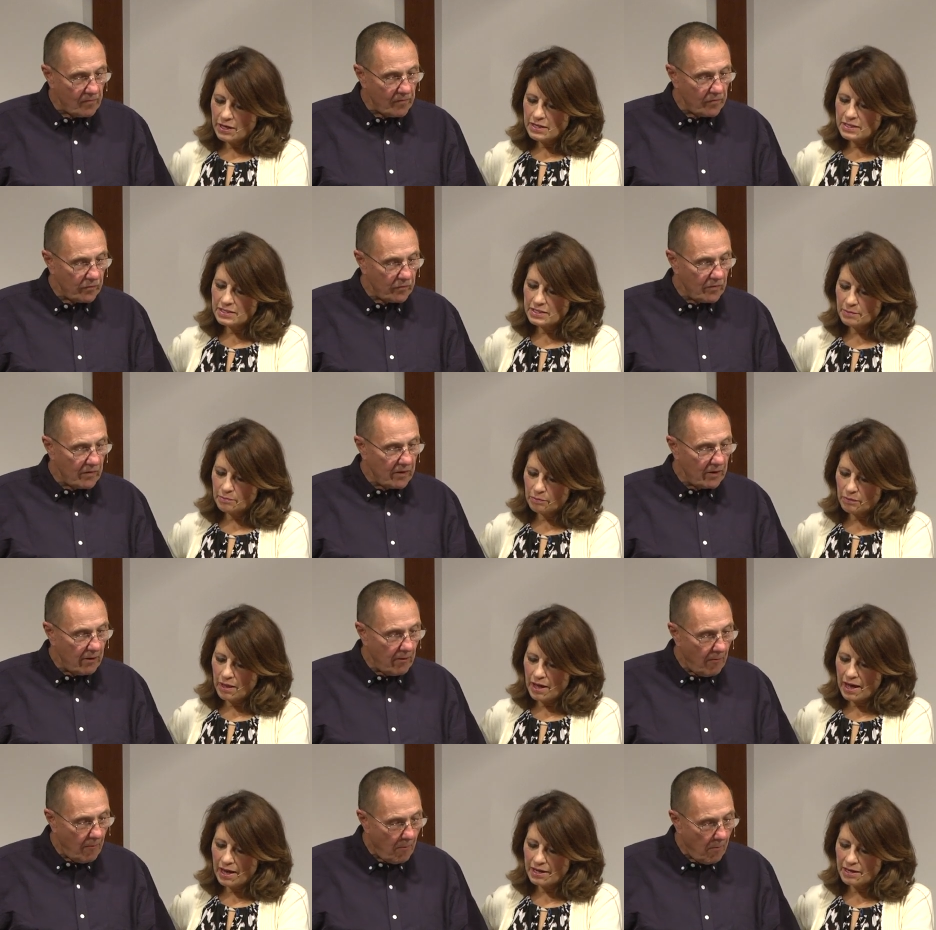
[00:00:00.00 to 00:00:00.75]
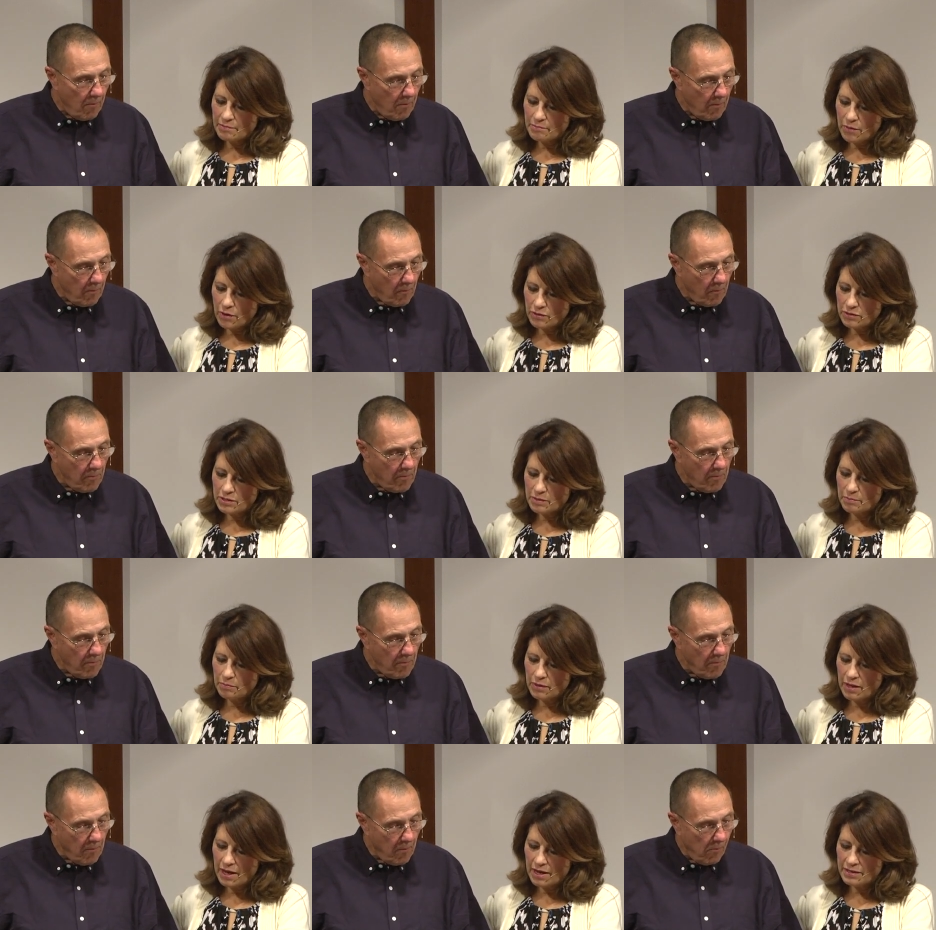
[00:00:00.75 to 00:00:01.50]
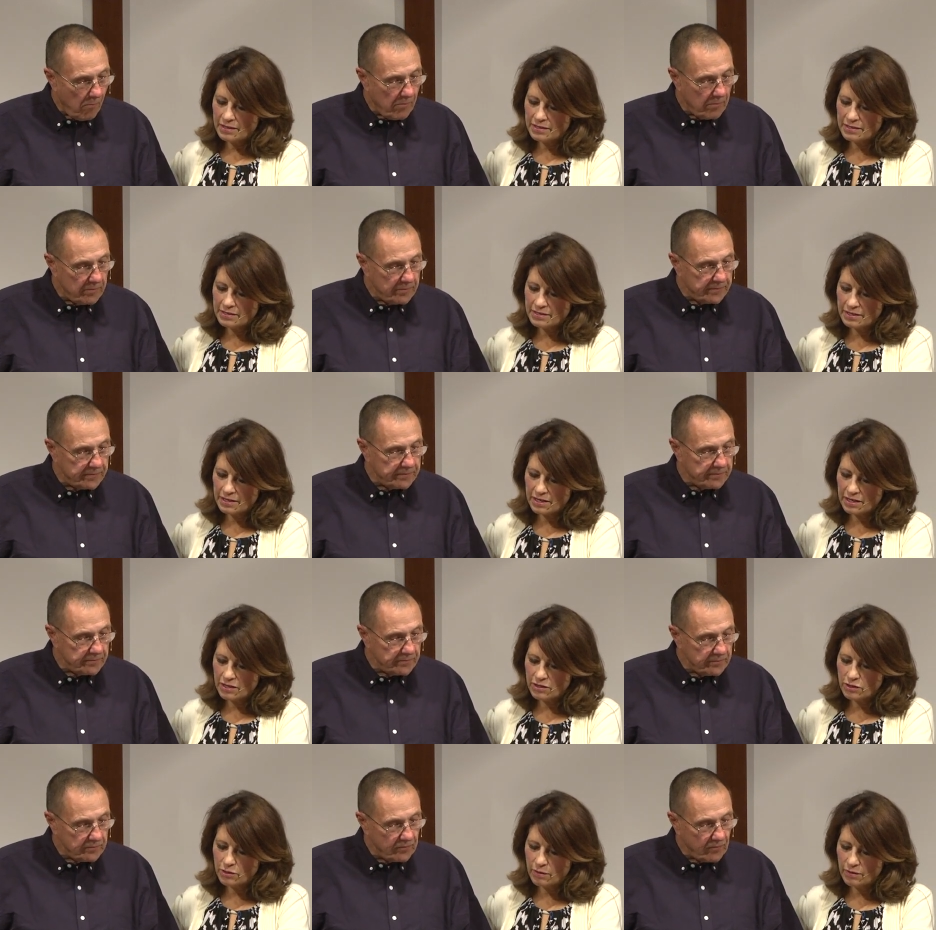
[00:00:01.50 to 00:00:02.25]
Speaker 1: supply and multiply the
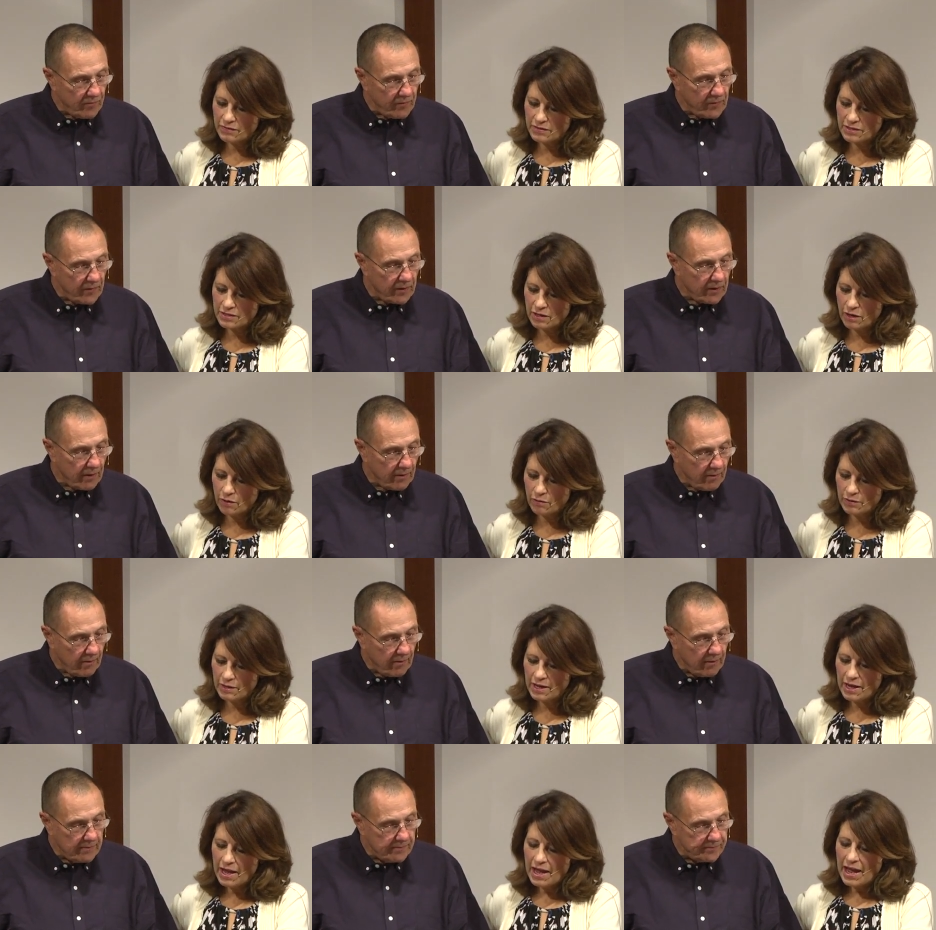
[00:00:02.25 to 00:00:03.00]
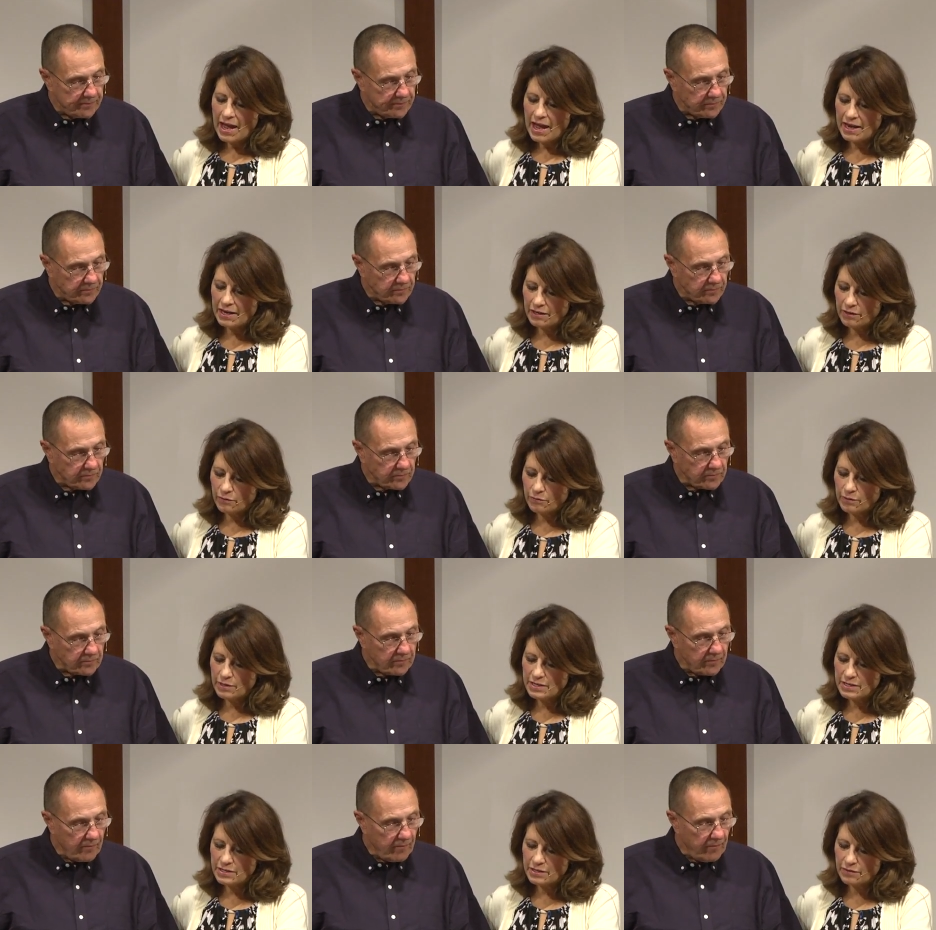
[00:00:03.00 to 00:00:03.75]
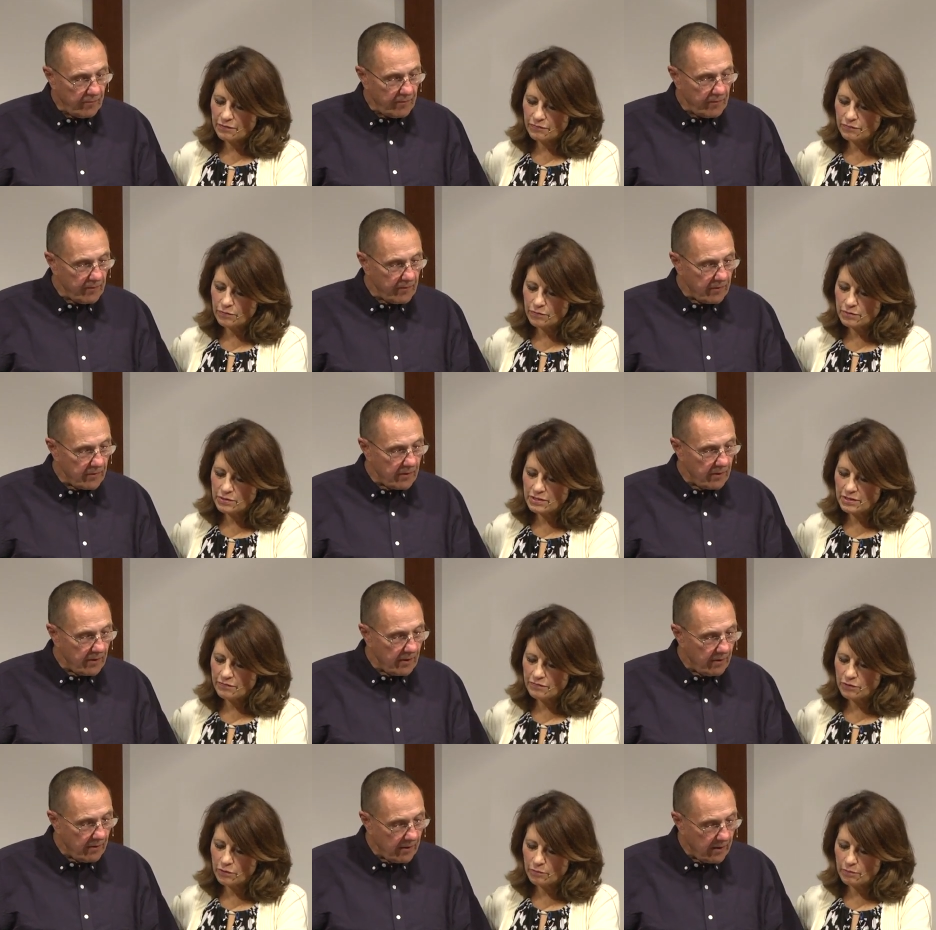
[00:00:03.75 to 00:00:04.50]
seed you have sown and increase the fruits
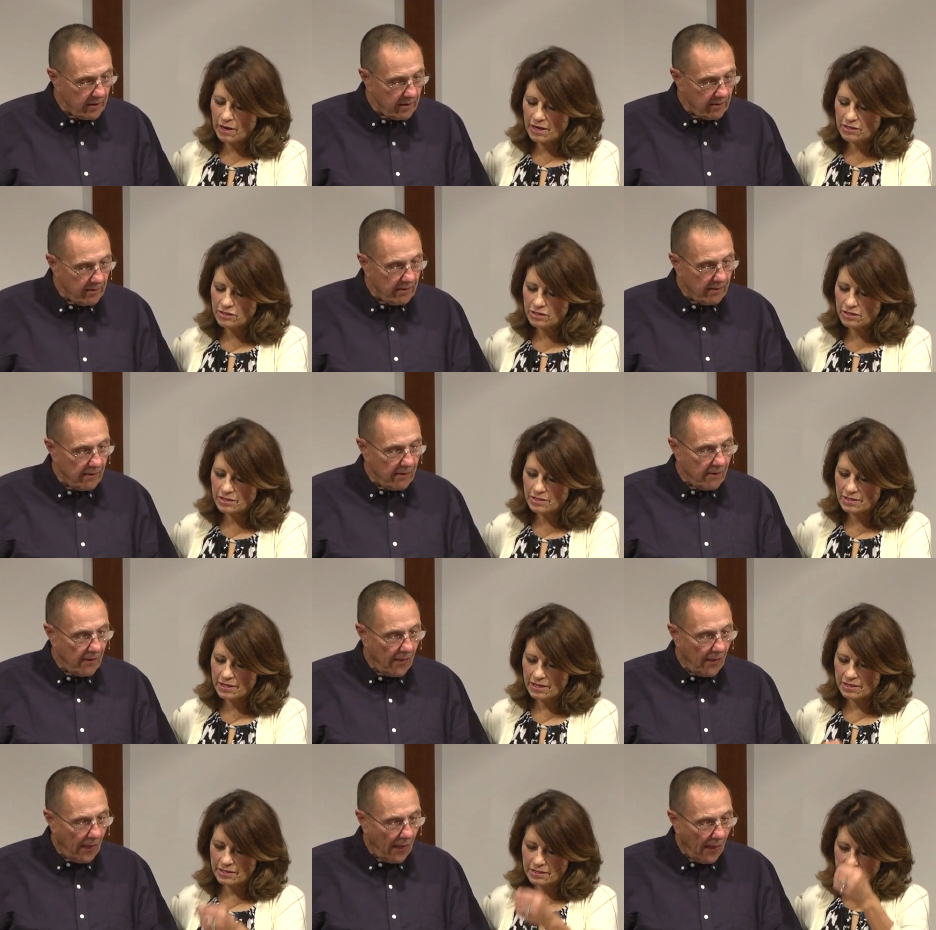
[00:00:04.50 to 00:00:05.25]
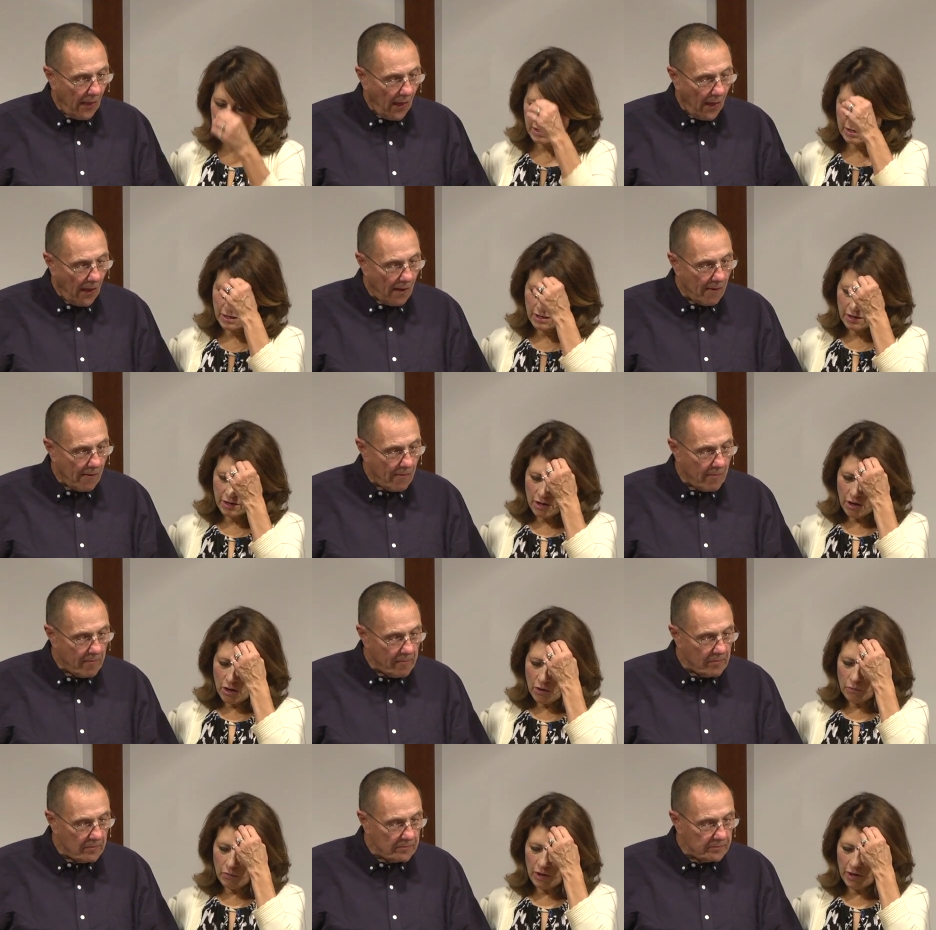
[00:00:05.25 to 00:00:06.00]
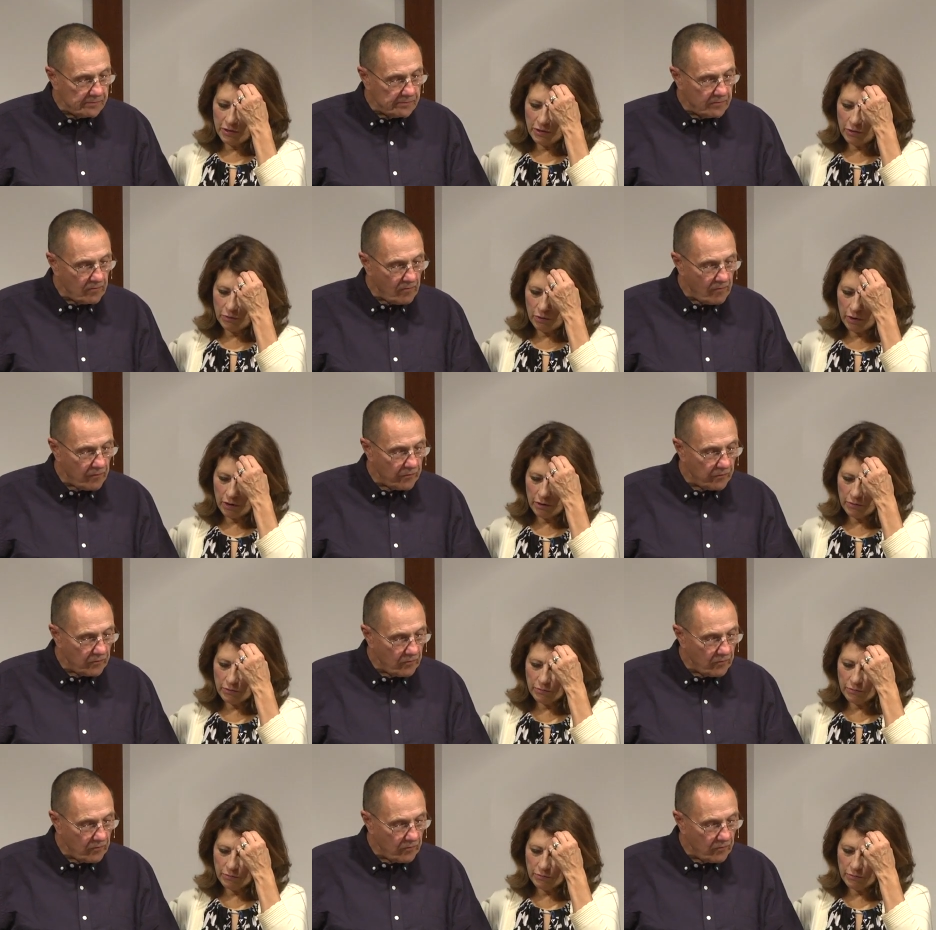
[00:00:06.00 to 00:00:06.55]
of your righteousness, while you are